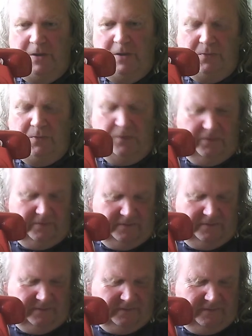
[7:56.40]
people
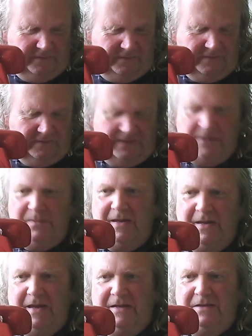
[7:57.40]
keep
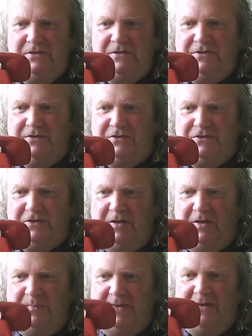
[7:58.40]
getting in touch
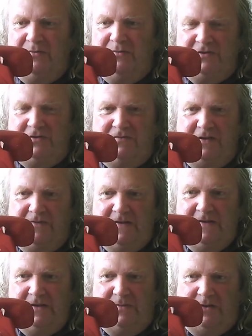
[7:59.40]
about this red
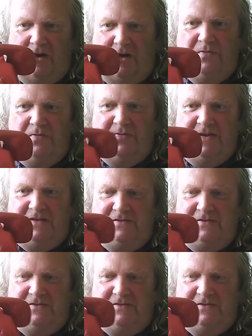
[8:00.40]
finger wheel on